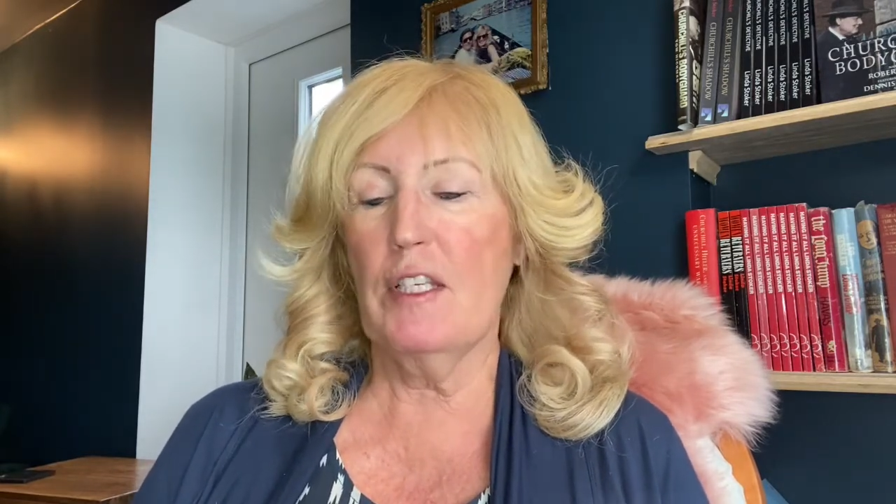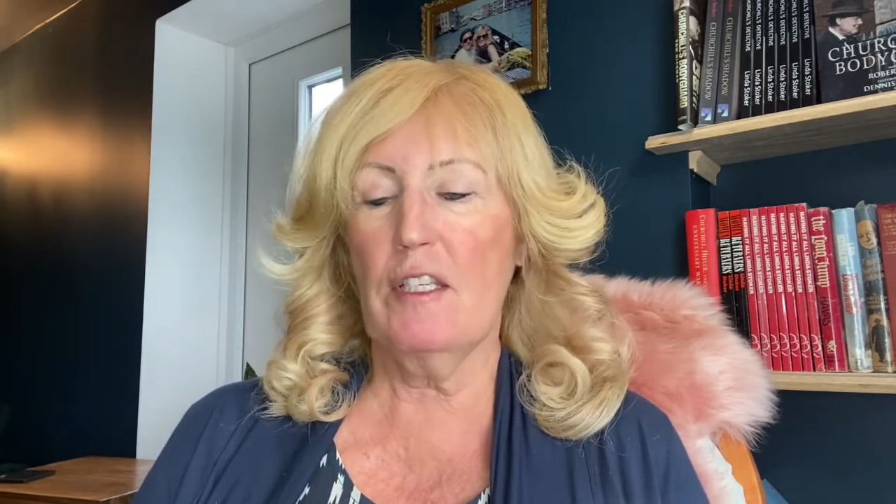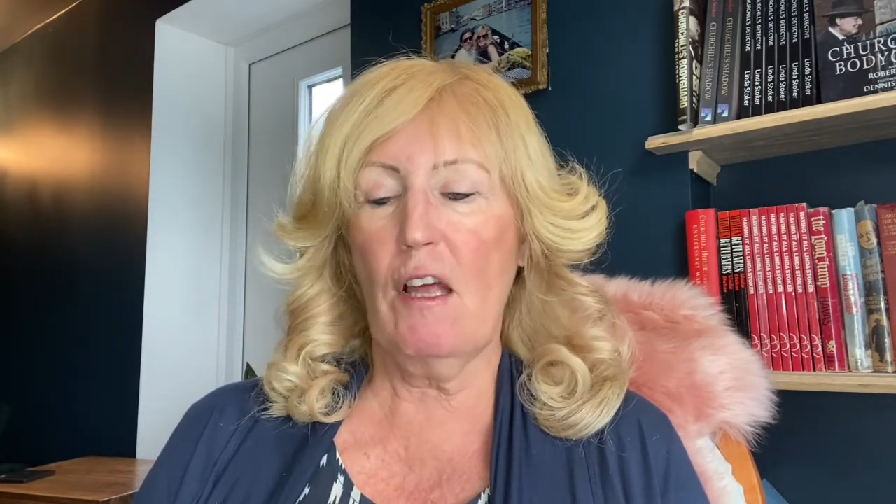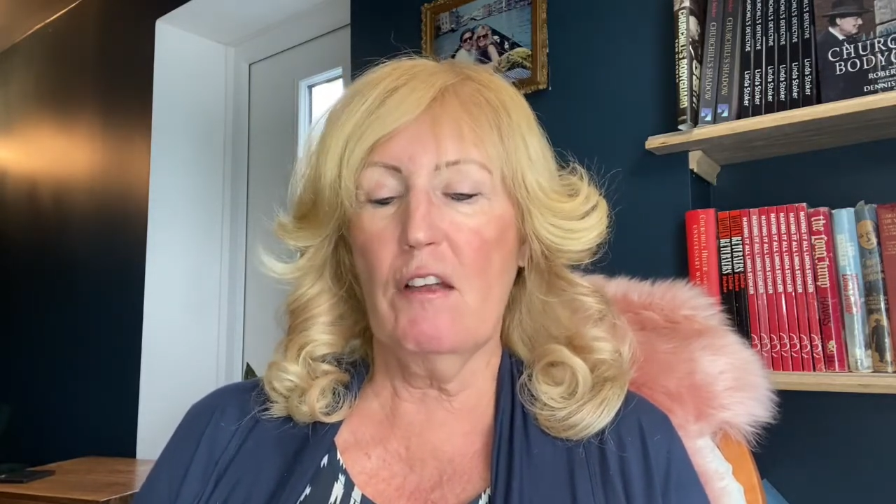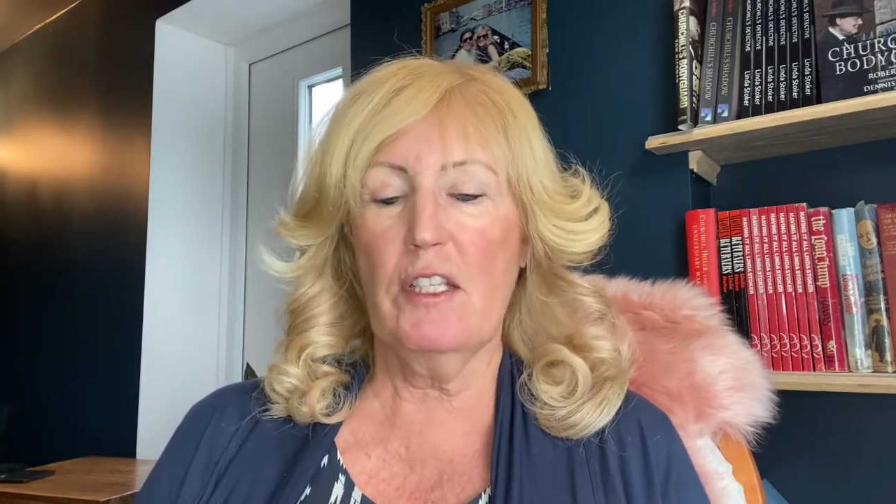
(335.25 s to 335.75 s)

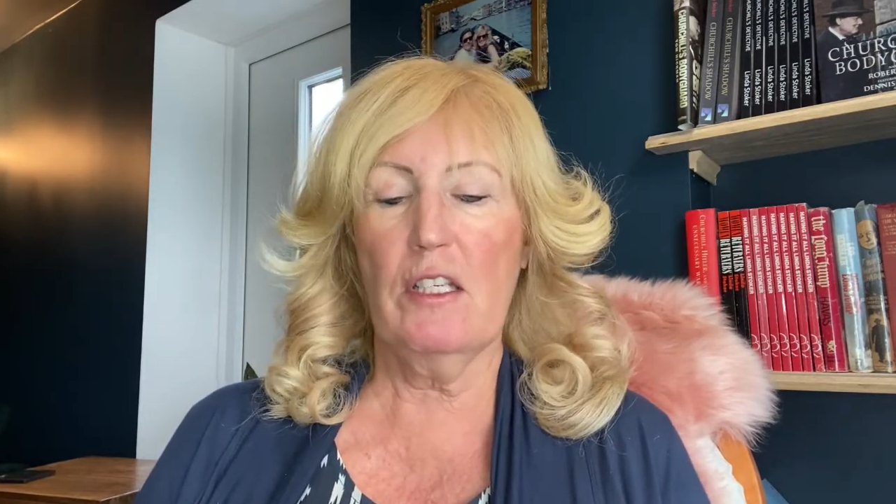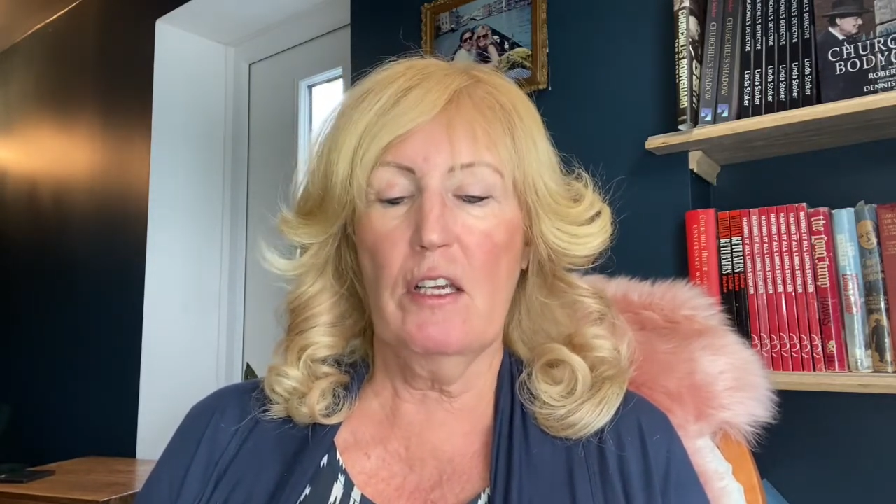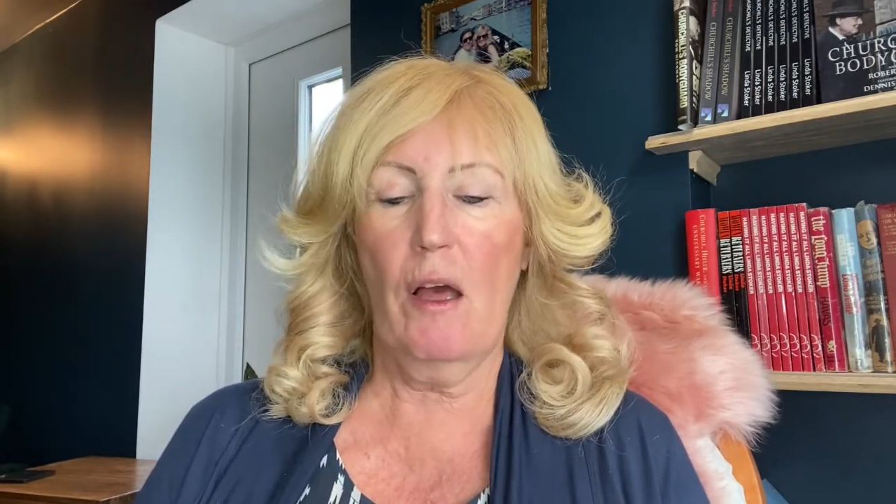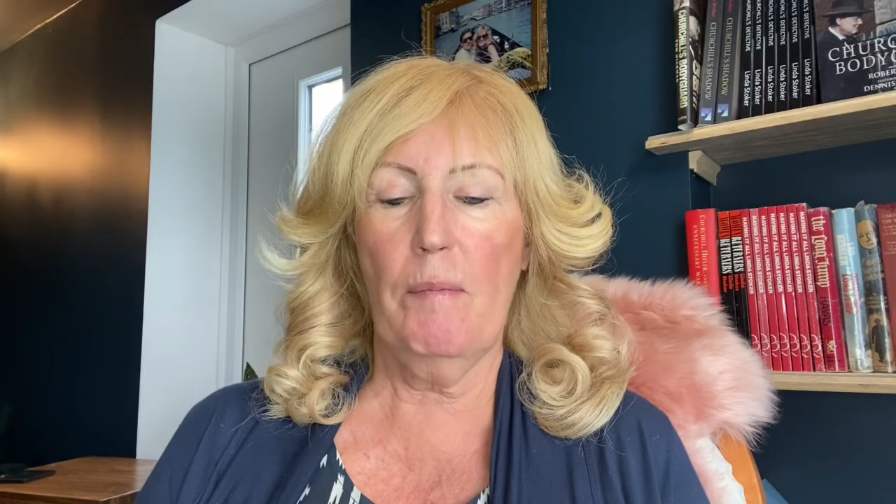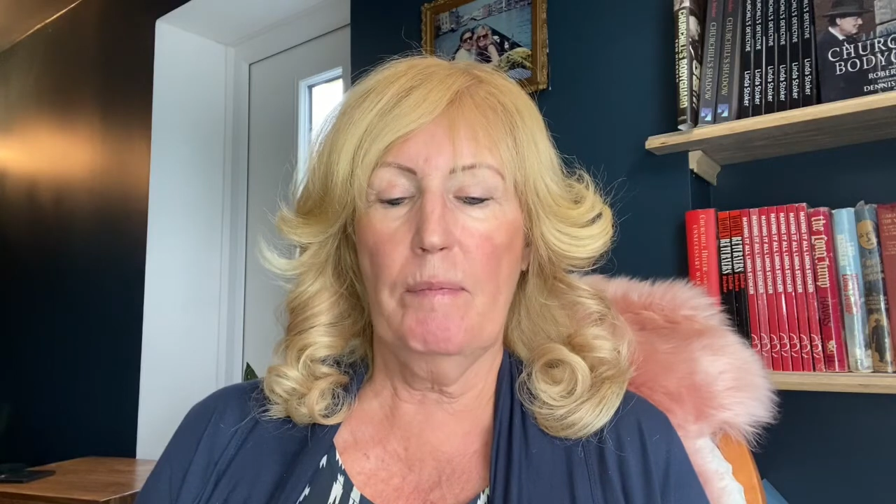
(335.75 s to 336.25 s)
started
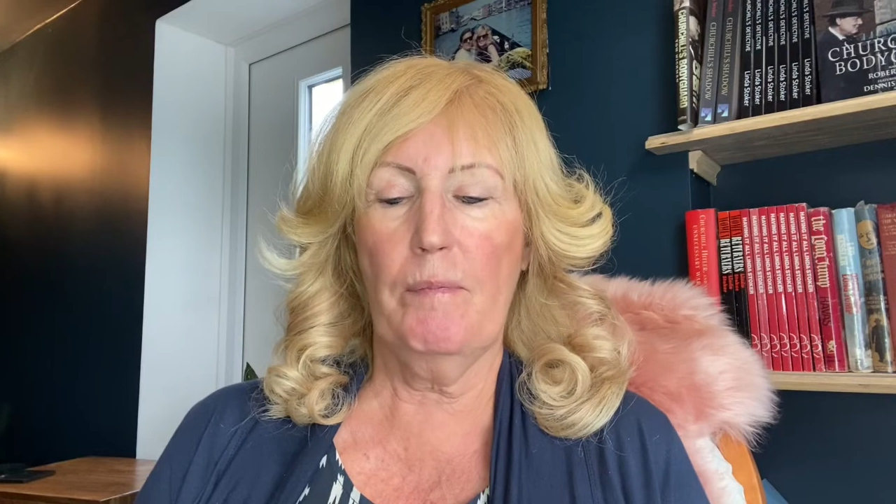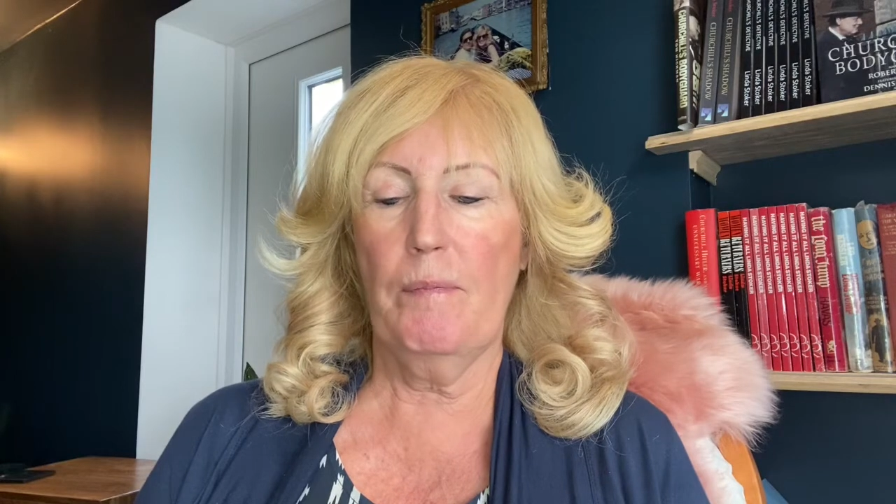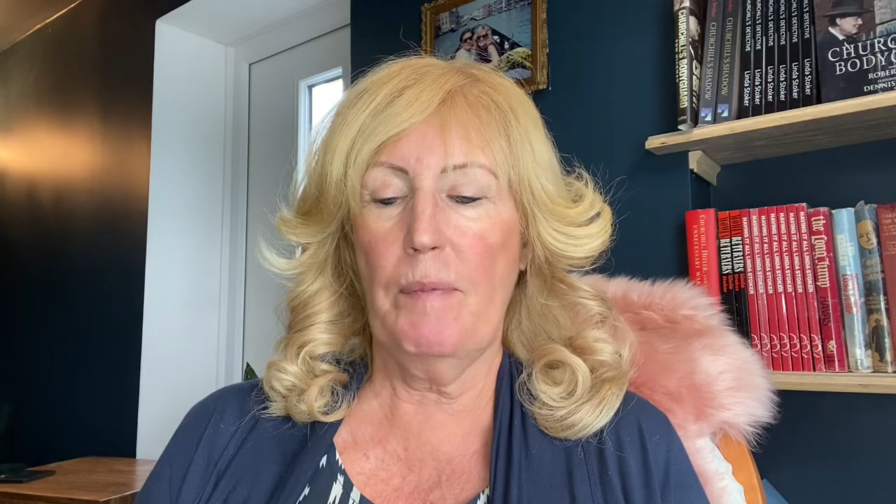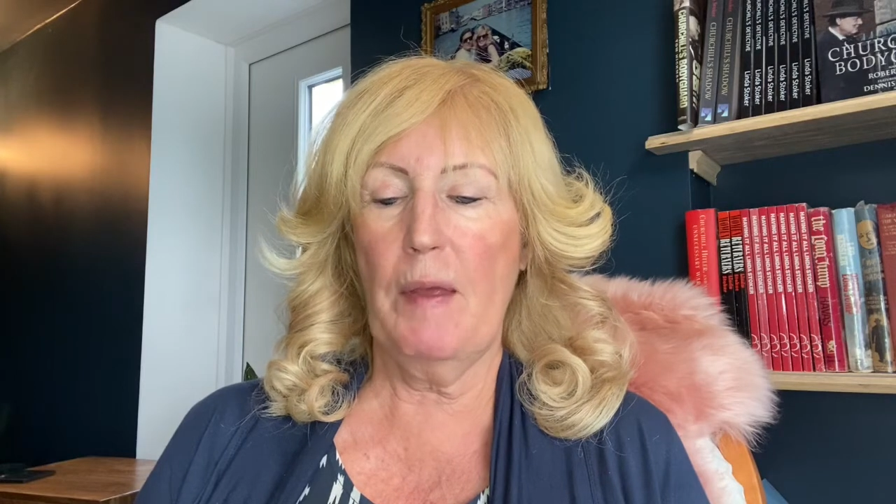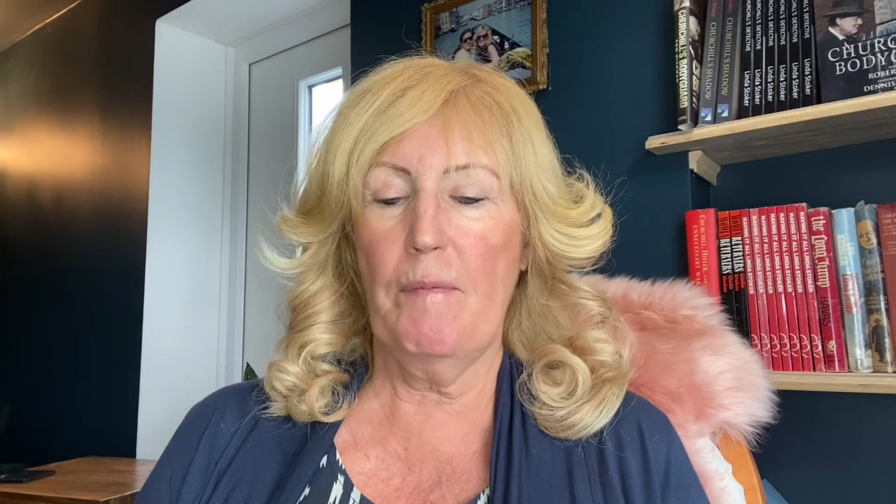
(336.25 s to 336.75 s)
and I'll
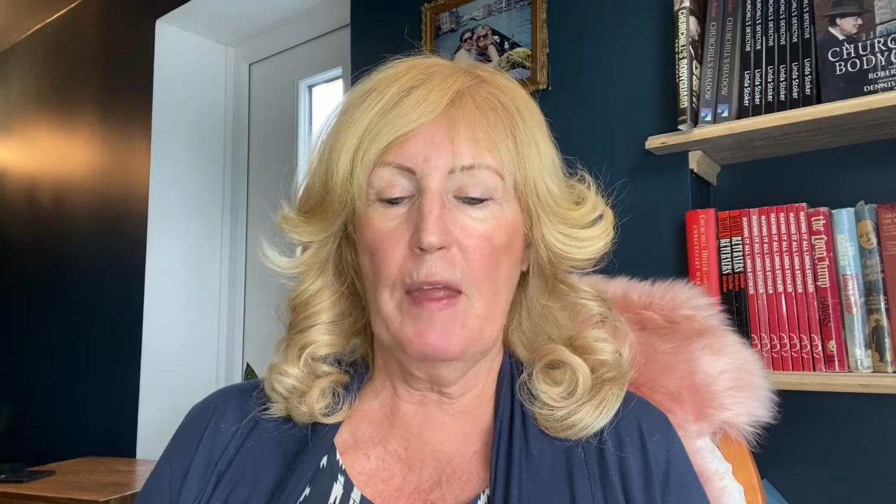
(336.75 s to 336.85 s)
be,